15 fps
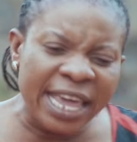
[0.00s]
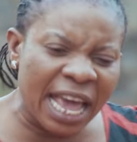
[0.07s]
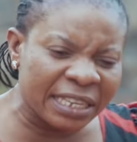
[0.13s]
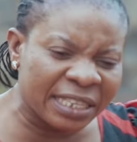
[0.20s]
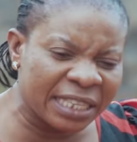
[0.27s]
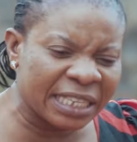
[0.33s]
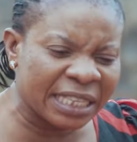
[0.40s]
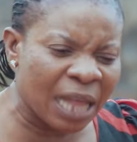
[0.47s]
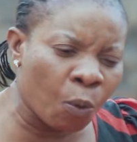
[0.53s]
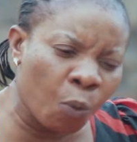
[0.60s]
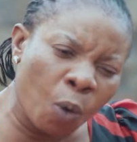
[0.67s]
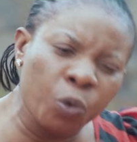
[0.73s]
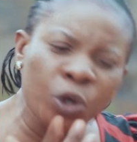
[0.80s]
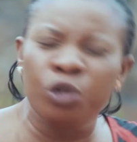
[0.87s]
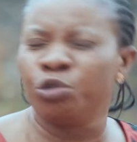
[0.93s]
hears this now,
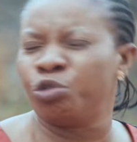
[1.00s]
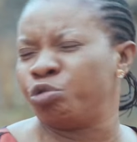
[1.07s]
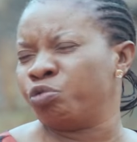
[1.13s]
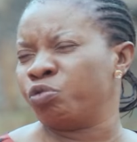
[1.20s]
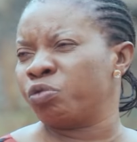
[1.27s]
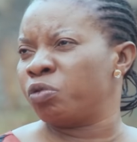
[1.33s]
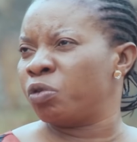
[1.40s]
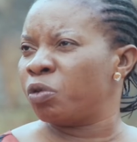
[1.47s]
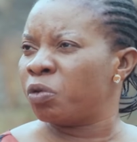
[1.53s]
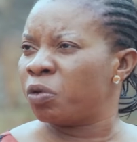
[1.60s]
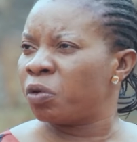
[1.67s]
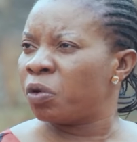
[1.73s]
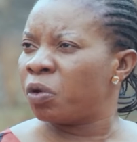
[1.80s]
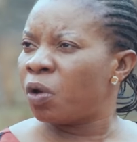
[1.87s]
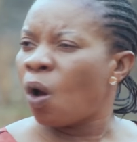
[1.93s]
what will you do?
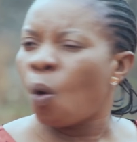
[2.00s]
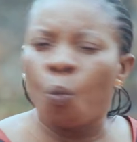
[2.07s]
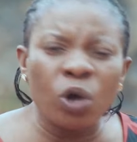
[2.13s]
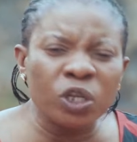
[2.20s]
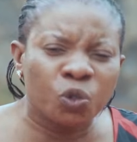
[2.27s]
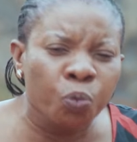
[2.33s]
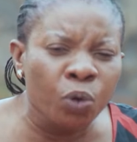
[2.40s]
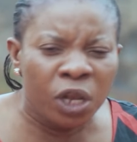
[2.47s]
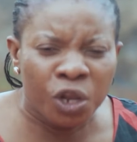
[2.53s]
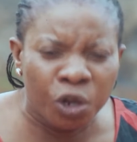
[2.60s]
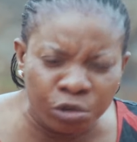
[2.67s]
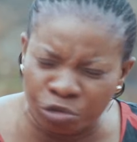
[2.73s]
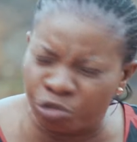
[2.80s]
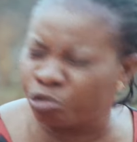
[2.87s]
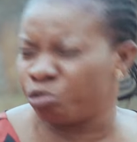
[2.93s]
What will
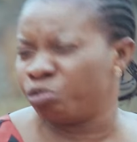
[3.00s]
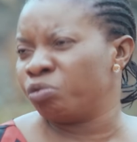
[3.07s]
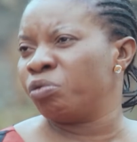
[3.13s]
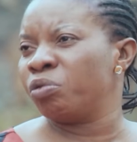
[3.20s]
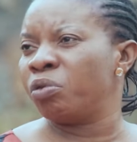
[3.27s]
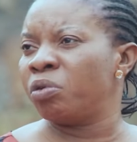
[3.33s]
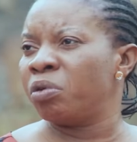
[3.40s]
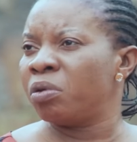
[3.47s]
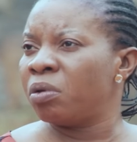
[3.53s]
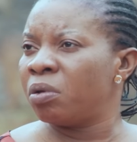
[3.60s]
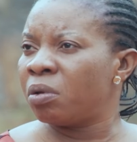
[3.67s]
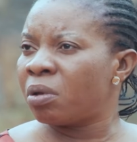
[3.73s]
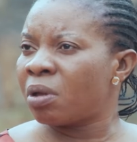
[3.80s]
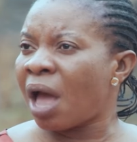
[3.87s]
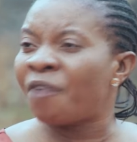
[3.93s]
you do?
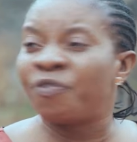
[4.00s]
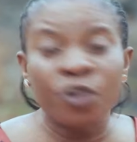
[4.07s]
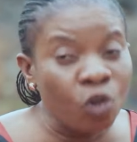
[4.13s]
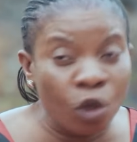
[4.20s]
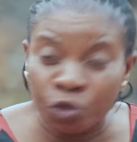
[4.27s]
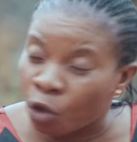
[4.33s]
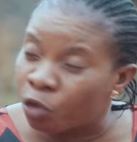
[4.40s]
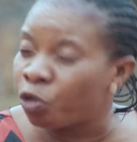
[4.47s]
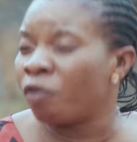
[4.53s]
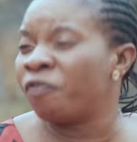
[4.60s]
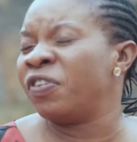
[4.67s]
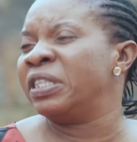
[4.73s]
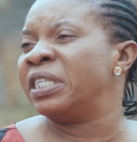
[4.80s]
Have you not thought of